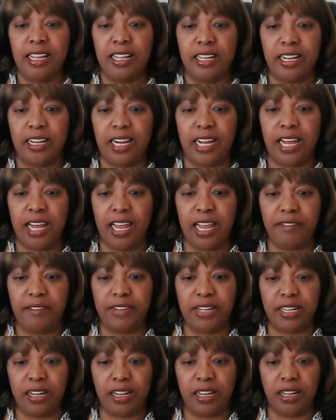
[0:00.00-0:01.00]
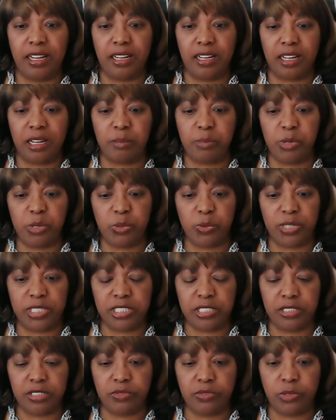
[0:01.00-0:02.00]
Now I have a, a couple of
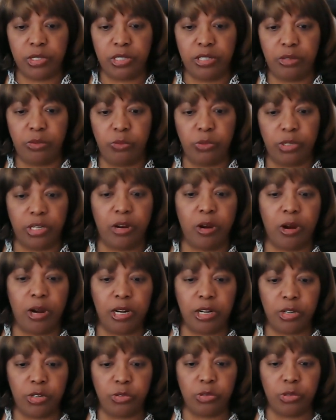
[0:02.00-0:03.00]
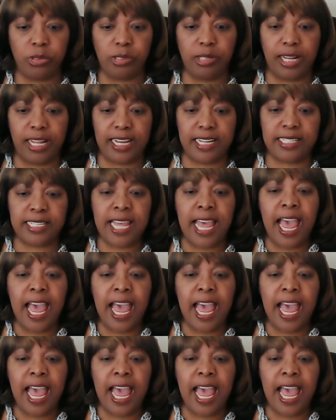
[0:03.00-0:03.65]
questions for you regarding Google Glass.